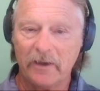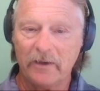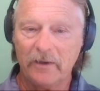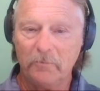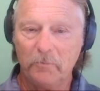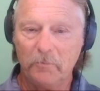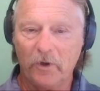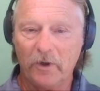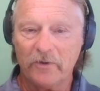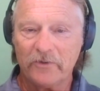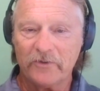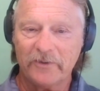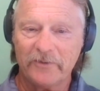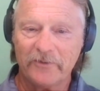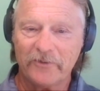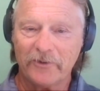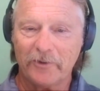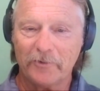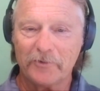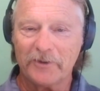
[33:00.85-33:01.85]
in Boston,
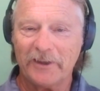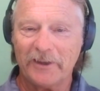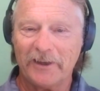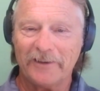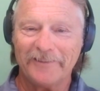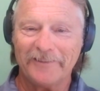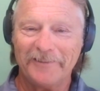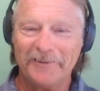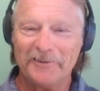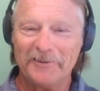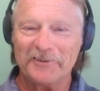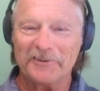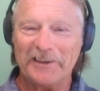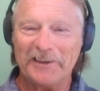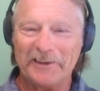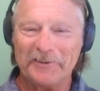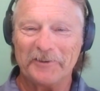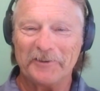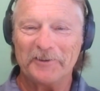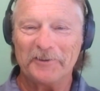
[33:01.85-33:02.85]
so it's
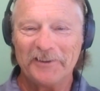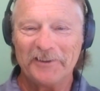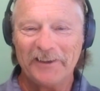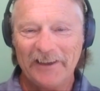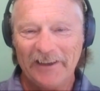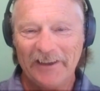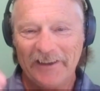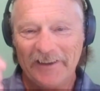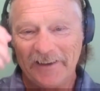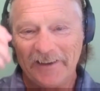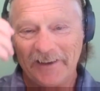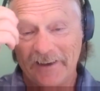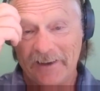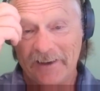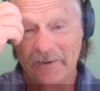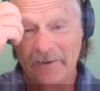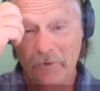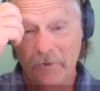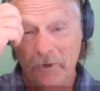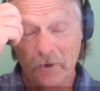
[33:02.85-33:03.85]
not her.
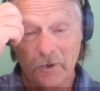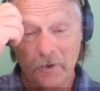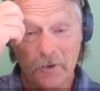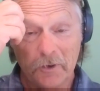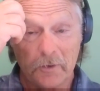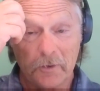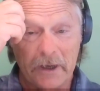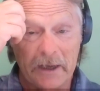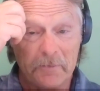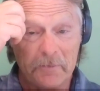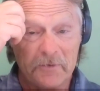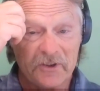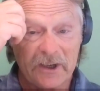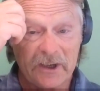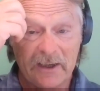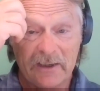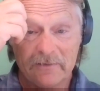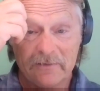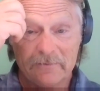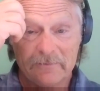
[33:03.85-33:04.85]
You can go to
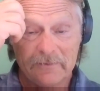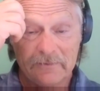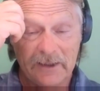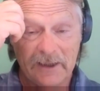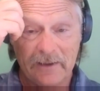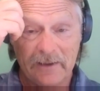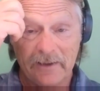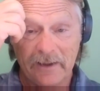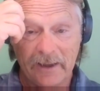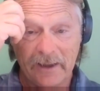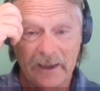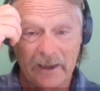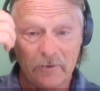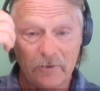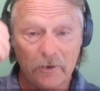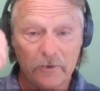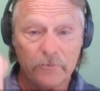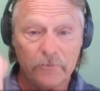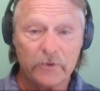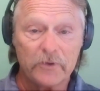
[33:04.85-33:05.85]
Amazon and
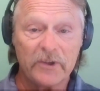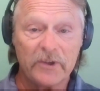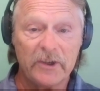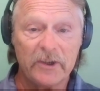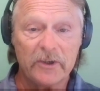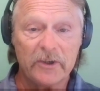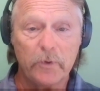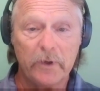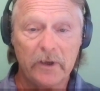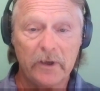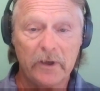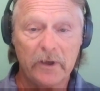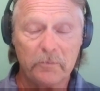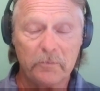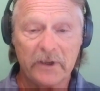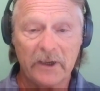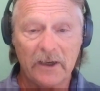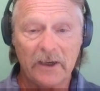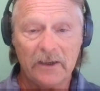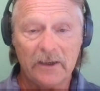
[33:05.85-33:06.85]
again look for C-Suite
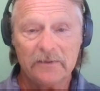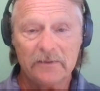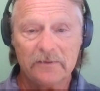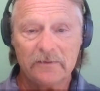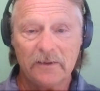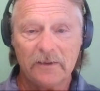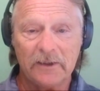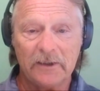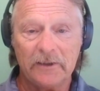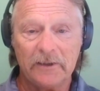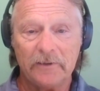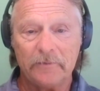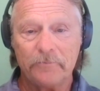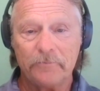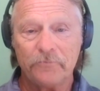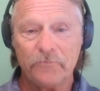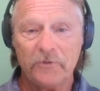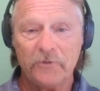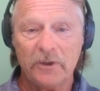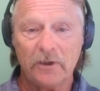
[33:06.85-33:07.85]
and Beyond,
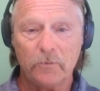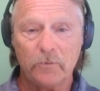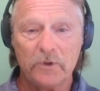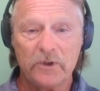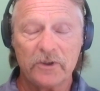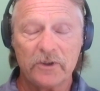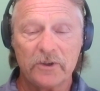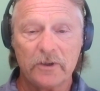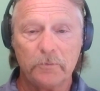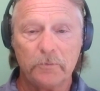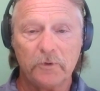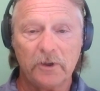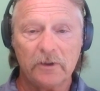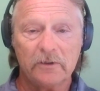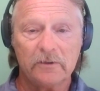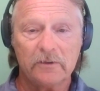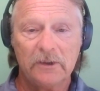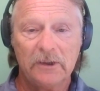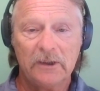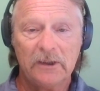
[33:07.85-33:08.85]
which is the
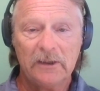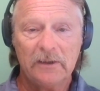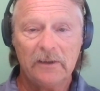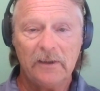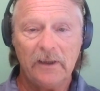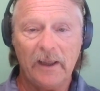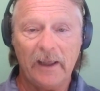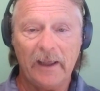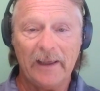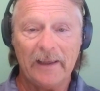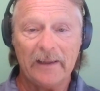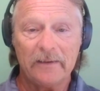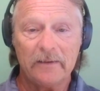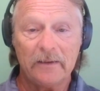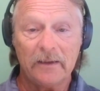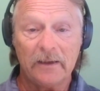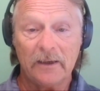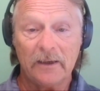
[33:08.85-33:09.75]
book. And